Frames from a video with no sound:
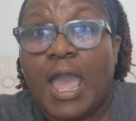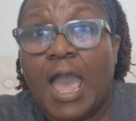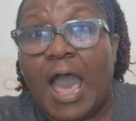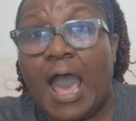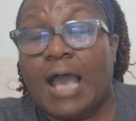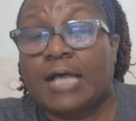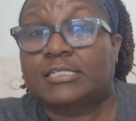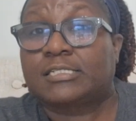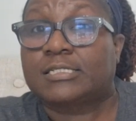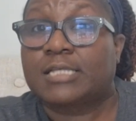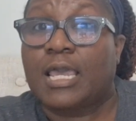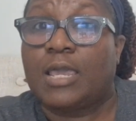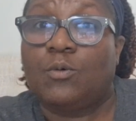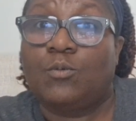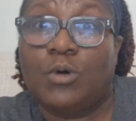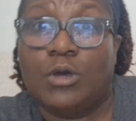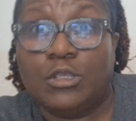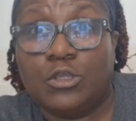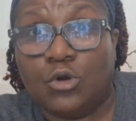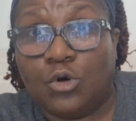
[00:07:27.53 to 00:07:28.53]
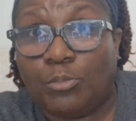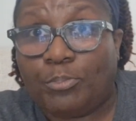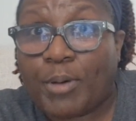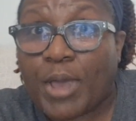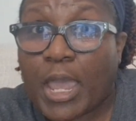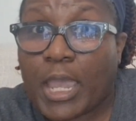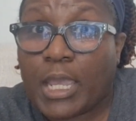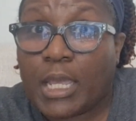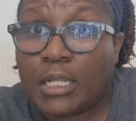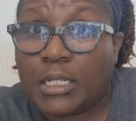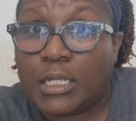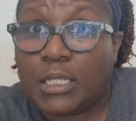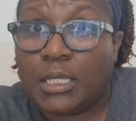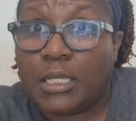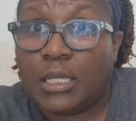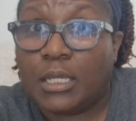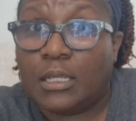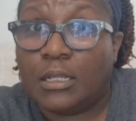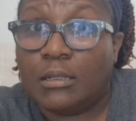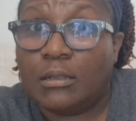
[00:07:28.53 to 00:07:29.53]
I say, well, you pay it
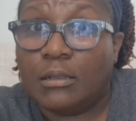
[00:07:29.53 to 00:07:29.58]
then.